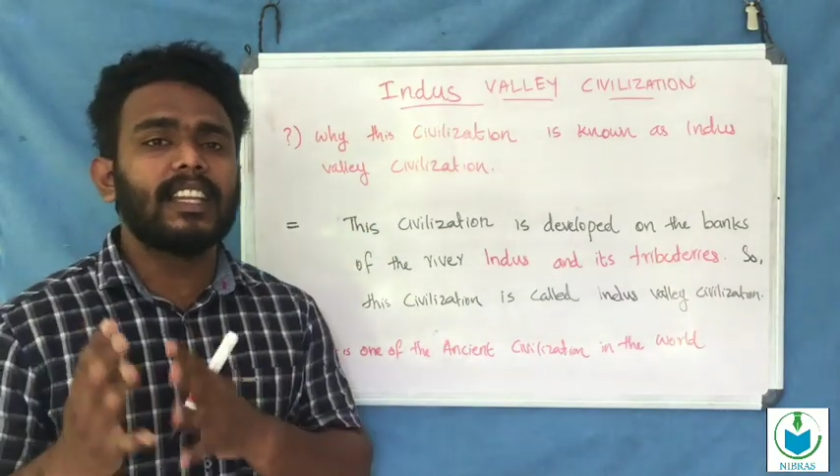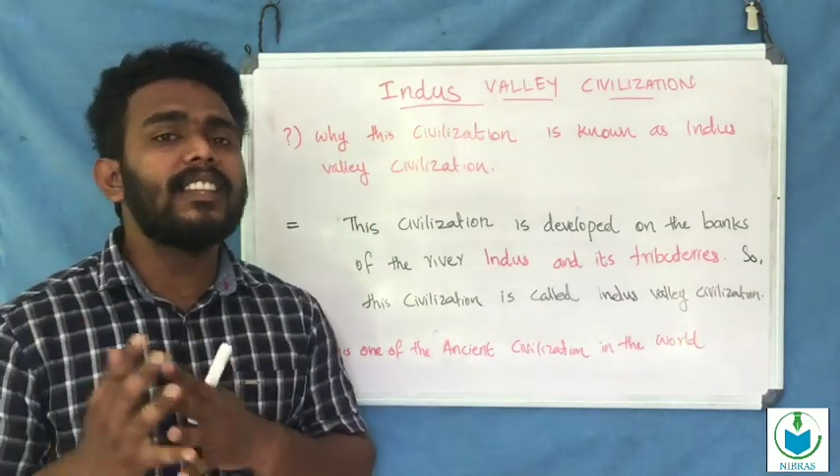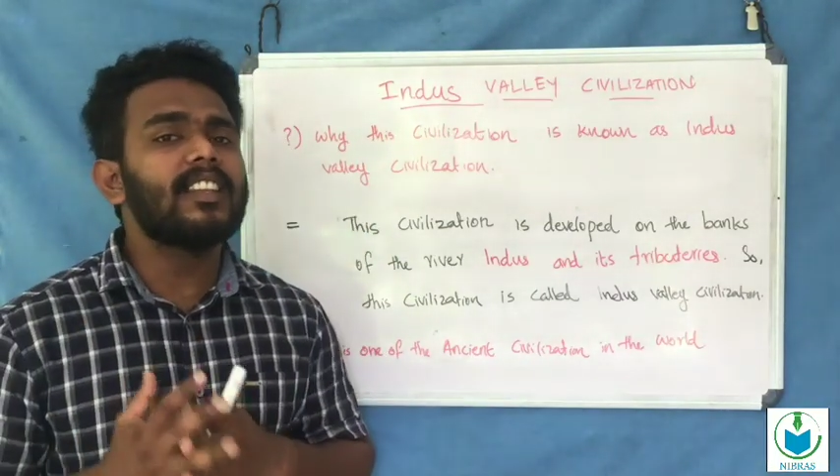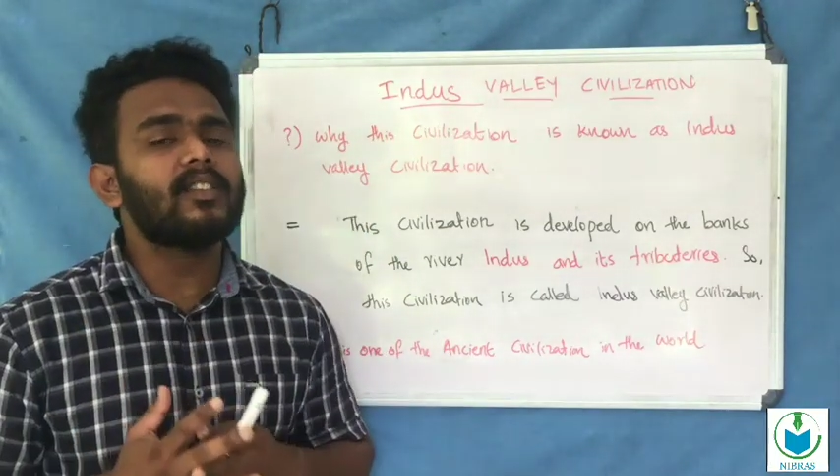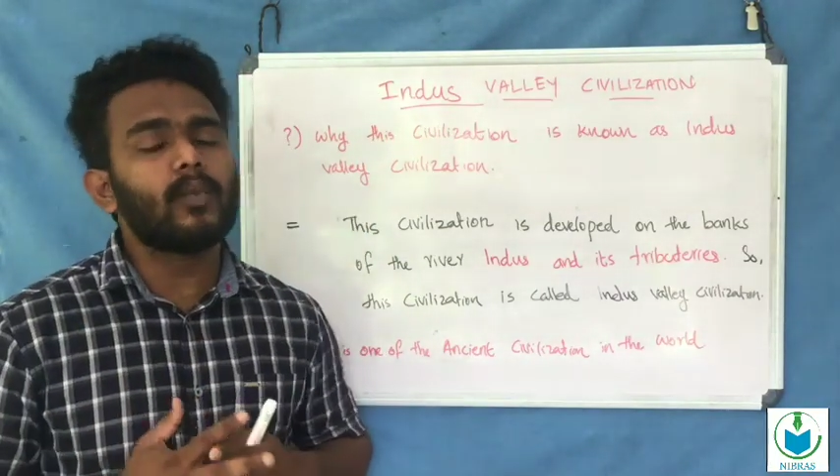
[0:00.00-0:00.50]

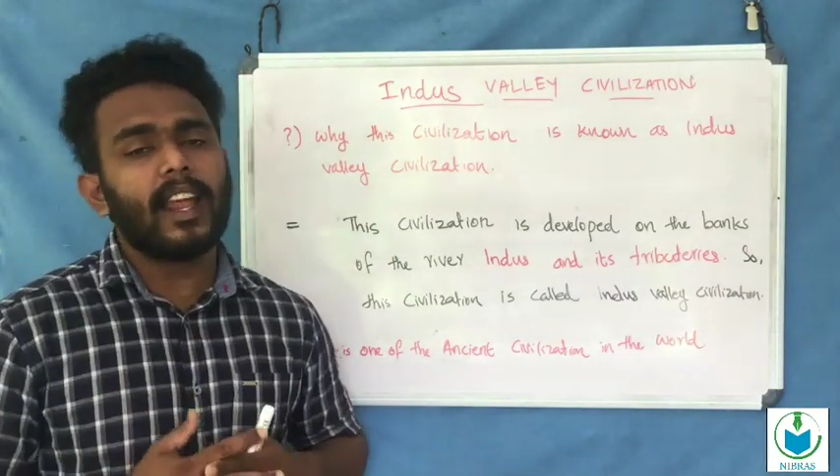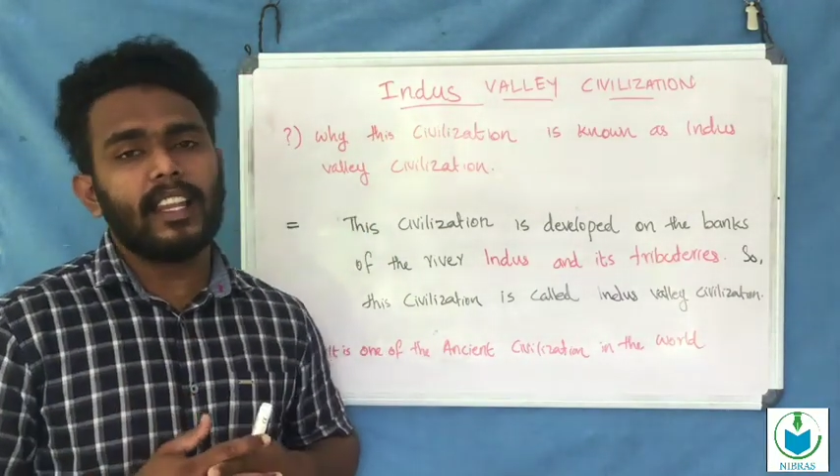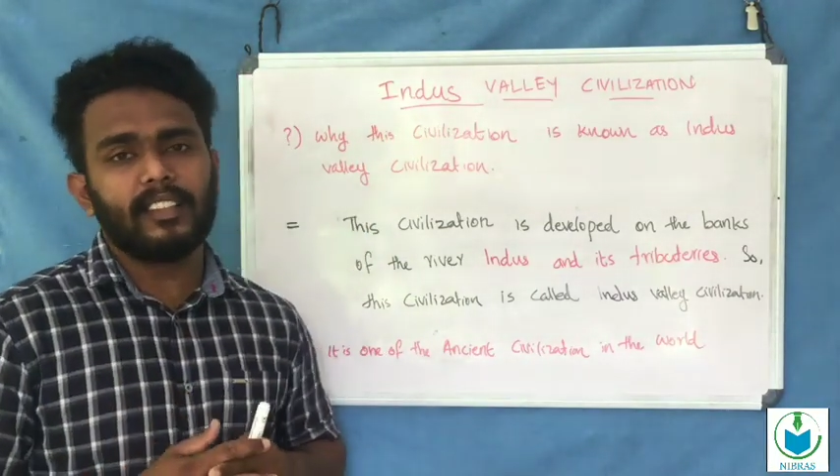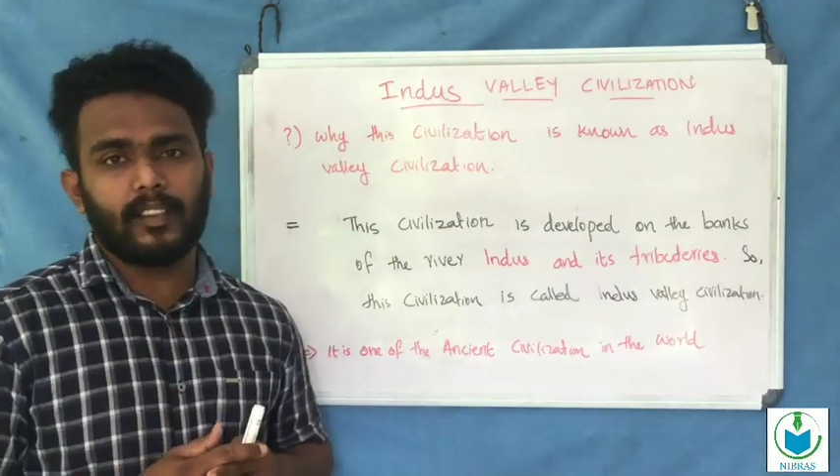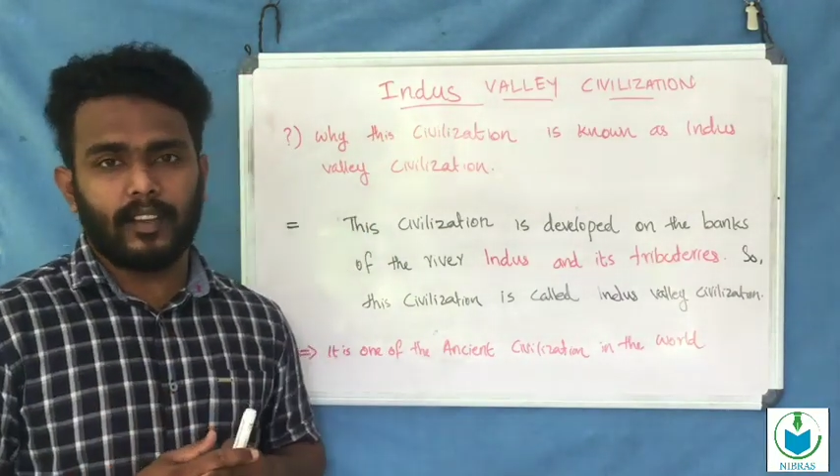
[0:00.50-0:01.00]
Indus
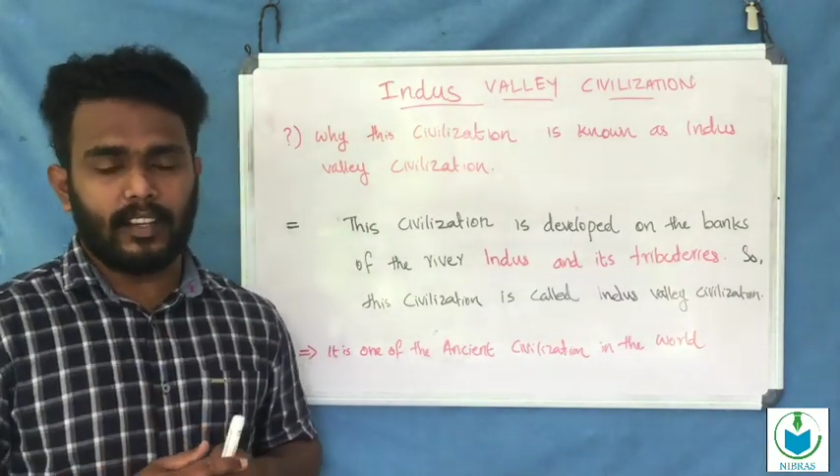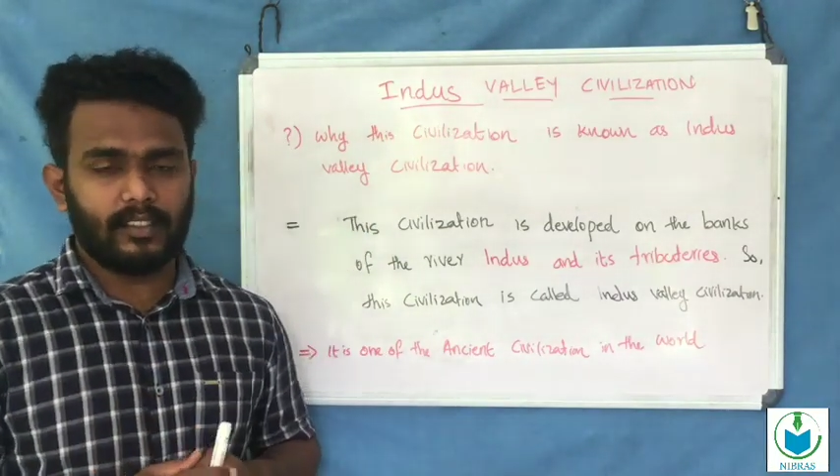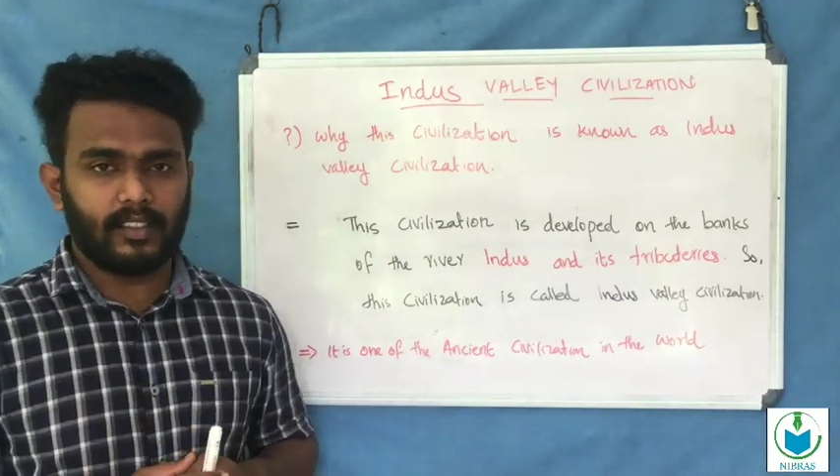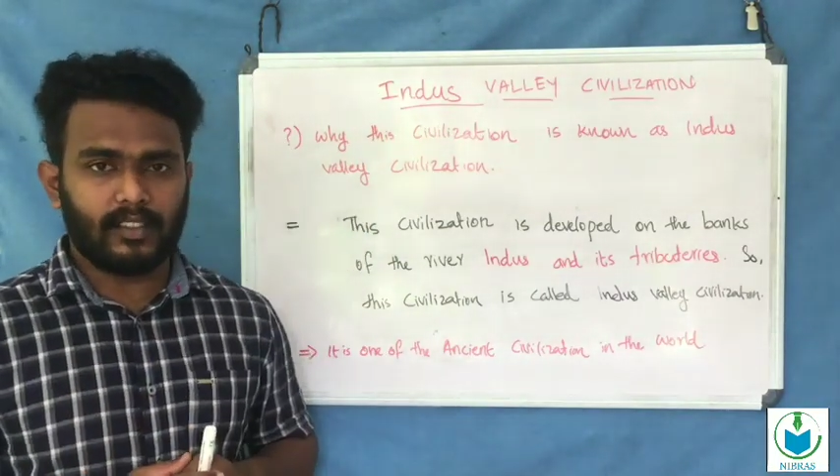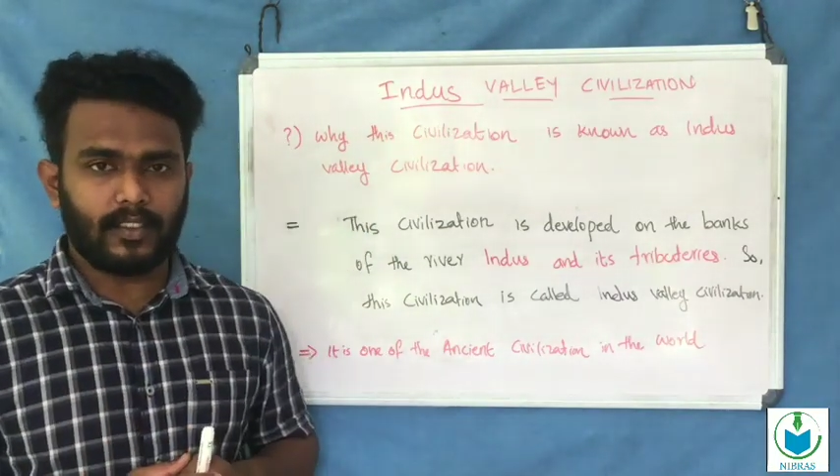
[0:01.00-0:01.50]
Valley
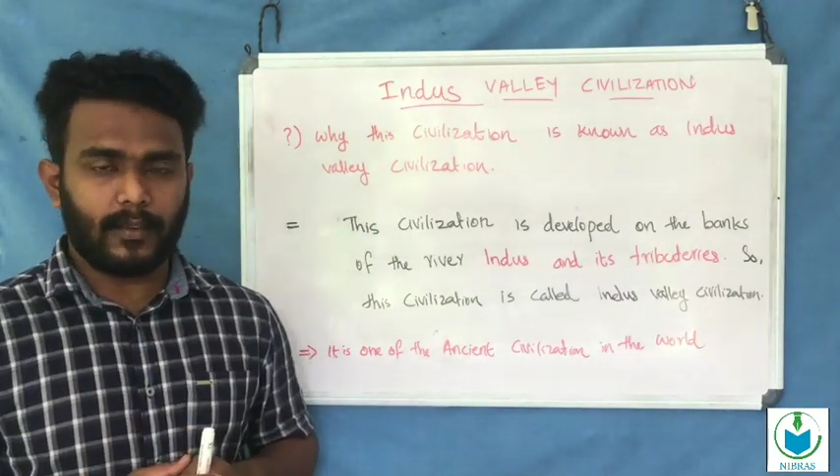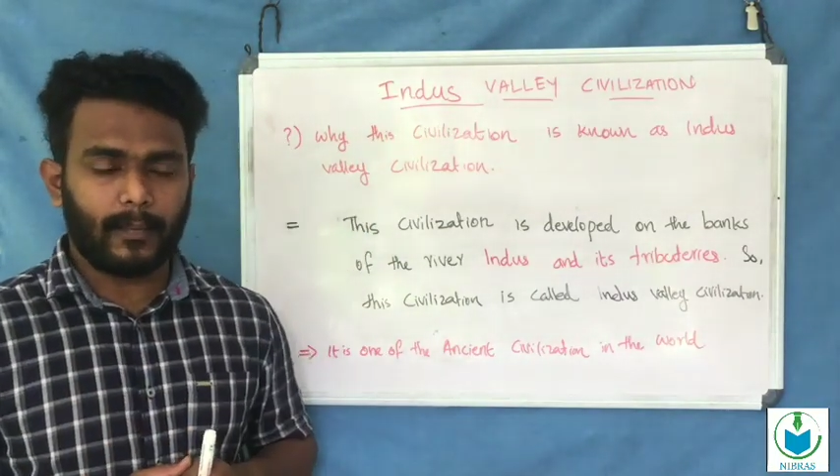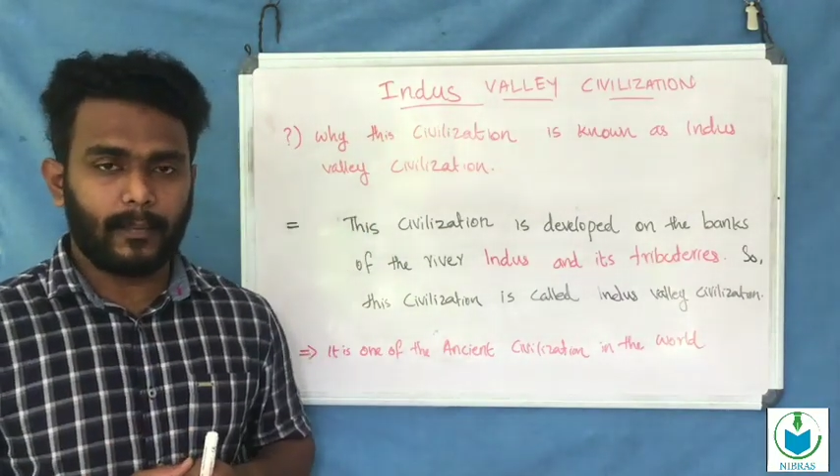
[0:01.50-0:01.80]
civilization?